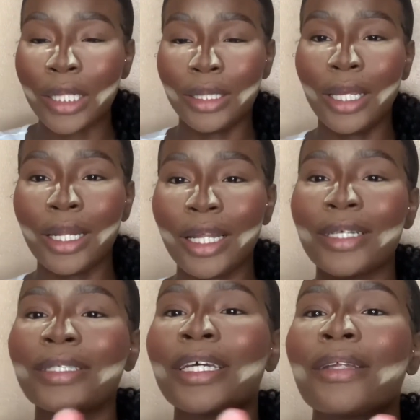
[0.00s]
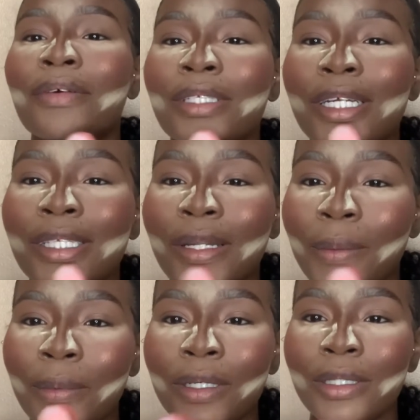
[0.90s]
Then I just take the rest that's on the
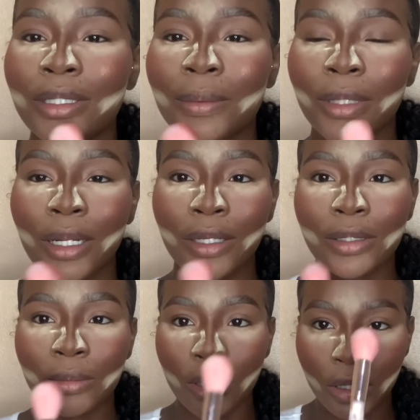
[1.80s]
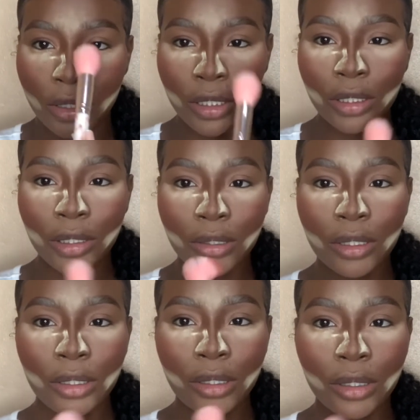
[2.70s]
brush, apply that to my
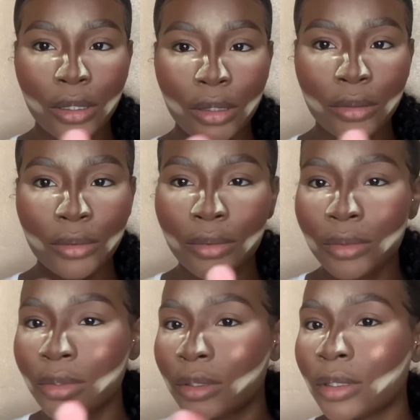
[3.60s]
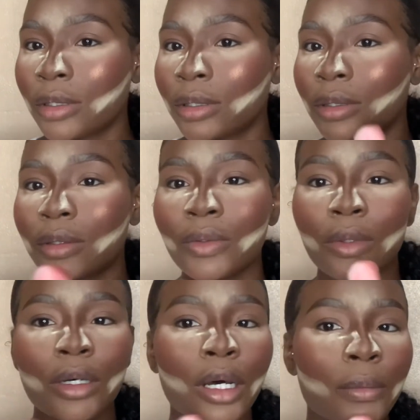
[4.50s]
chin. Oh
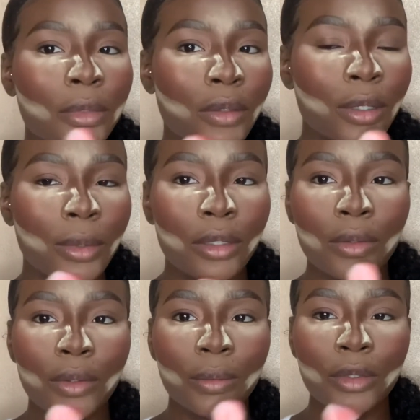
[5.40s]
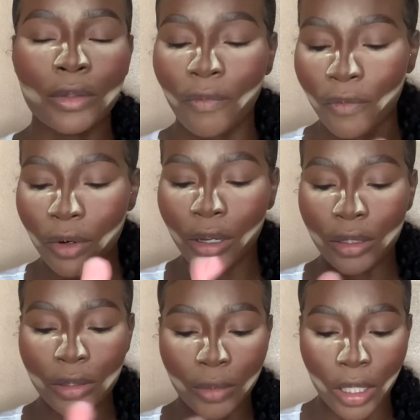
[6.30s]
god, my Maybelline not much forehead,
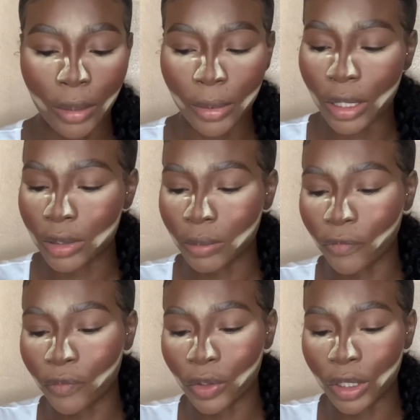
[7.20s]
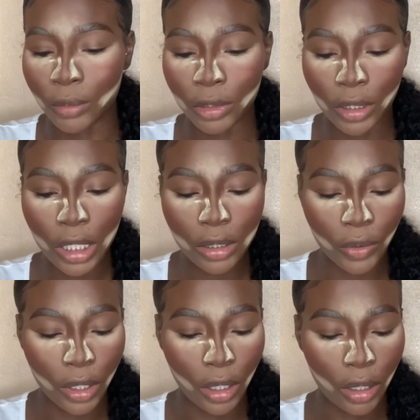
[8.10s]
so I can't apply it to my forehead, but that's
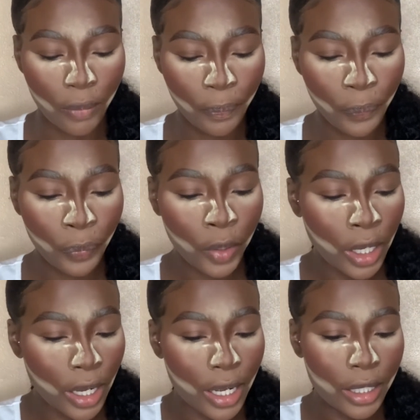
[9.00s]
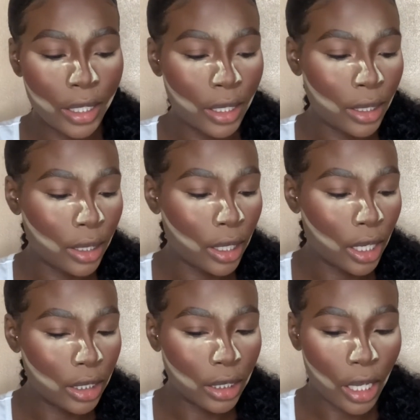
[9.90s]
okay. I can
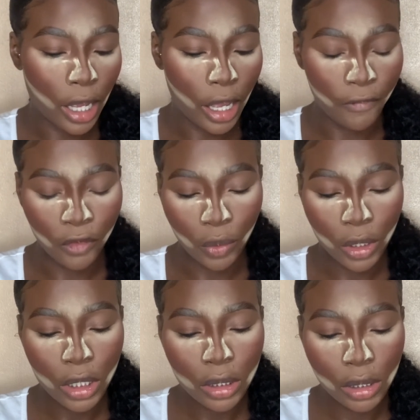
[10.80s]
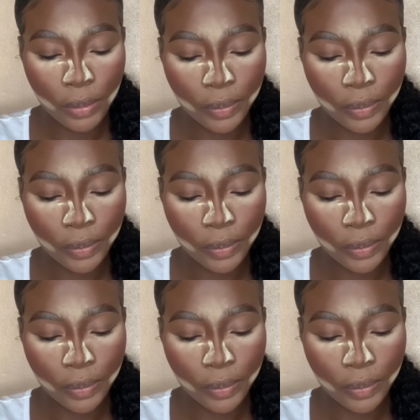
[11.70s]
add it afterwards.